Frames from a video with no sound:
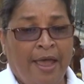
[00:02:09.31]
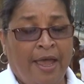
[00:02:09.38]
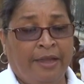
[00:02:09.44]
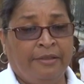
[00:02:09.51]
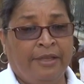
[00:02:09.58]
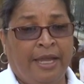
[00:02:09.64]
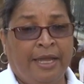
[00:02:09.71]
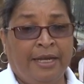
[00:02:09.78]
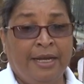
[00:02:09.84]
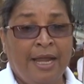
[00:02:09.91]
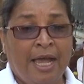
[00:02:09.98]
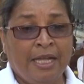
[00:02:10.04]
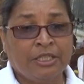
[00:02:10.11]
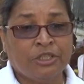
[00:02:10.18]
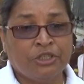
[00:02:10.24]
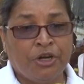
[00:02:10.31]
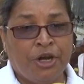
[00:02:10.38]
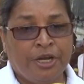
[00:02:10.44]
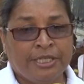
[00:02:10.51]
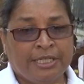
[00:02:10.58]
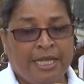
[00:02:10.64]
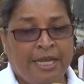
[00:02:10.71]
And then last
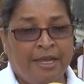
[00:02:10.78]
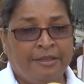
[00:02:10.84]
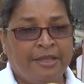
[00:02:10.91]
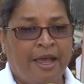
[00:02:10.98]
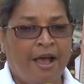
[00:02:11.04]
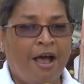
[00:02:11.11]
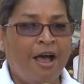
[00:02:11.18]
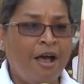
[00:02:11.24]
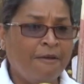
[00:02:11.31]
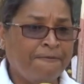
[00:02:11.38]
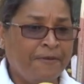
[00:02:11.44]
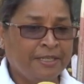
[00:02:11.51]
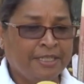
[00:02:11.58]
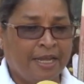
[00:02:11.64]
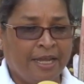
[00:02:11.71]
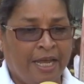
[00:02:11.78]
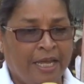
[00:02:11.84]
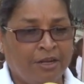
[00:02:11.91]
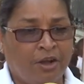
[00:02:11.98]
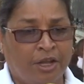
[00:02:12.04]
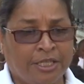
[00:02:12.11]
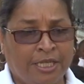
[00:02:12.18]
Thursday, the office
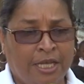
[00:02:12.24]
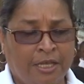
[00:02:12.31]
again got